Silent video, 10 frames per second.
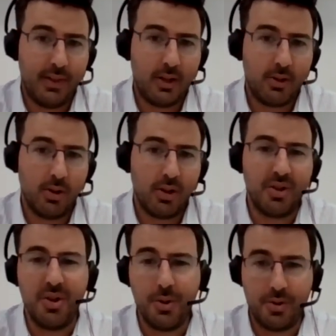that are not
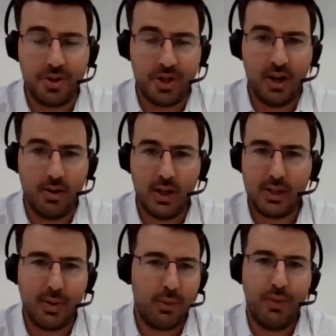new to Channel Islands,
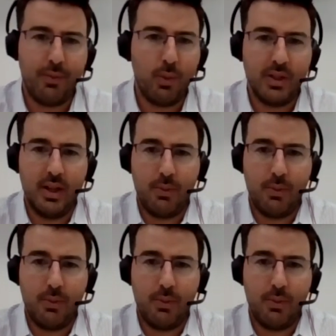but we've always had.